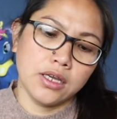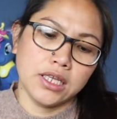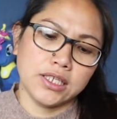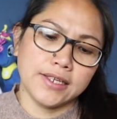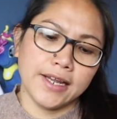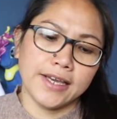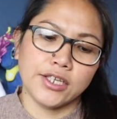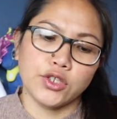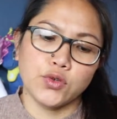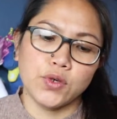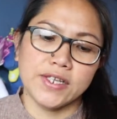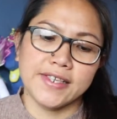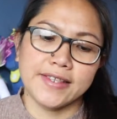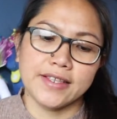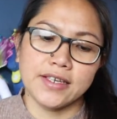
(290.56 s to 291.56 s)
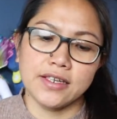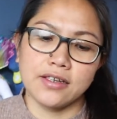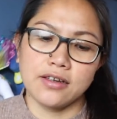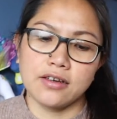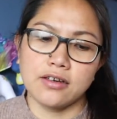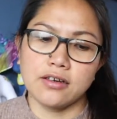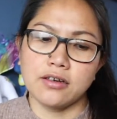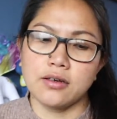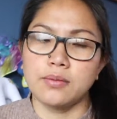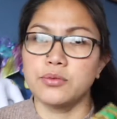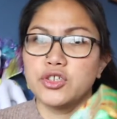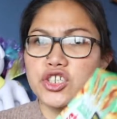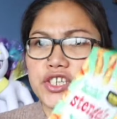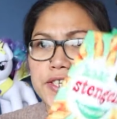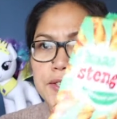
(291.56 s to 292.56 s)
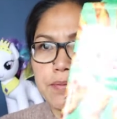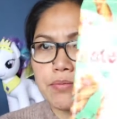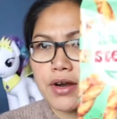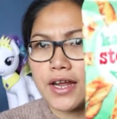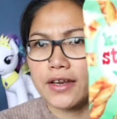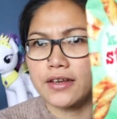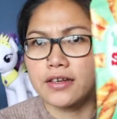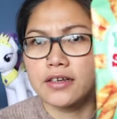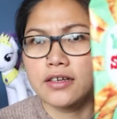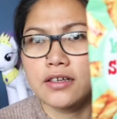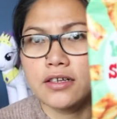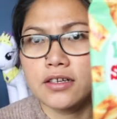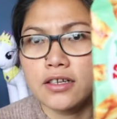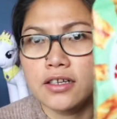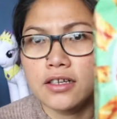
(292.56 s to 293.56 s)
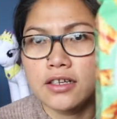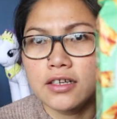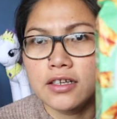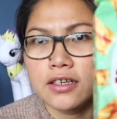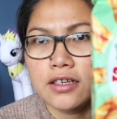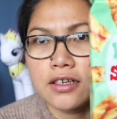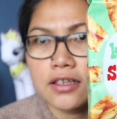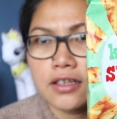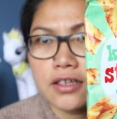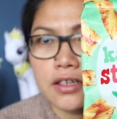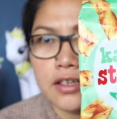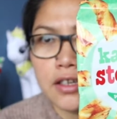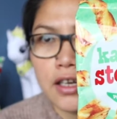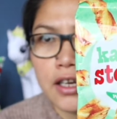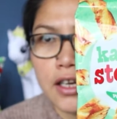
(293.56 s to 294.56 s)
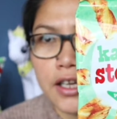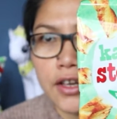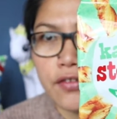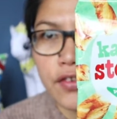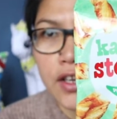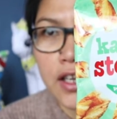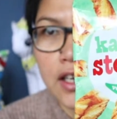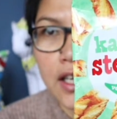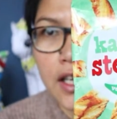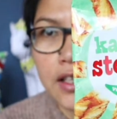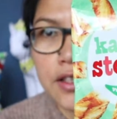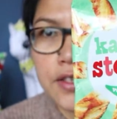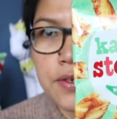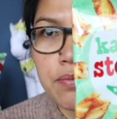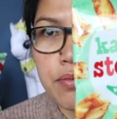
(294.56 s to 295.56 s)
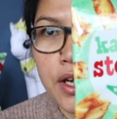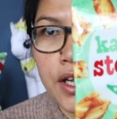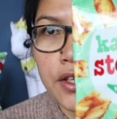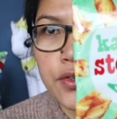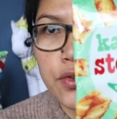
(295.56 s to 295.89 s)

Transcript: it's like a twisted cheese bread. I really like this bread.